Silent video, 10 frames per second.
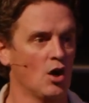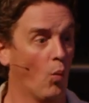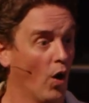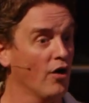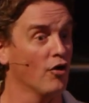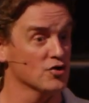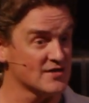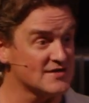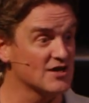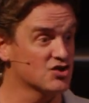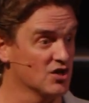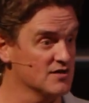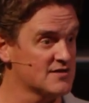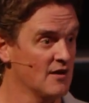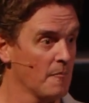One of those
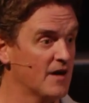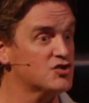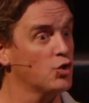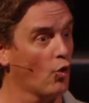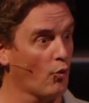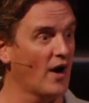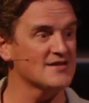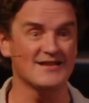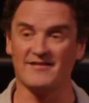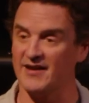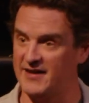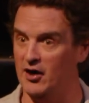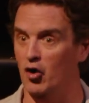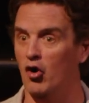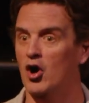decisions is to arrest and to
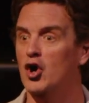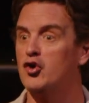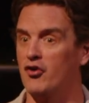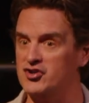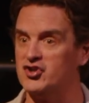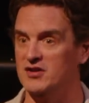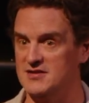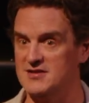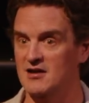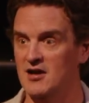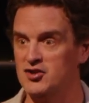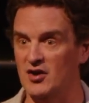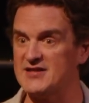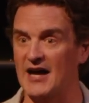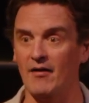kill Christians. So
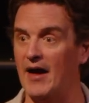that's kind of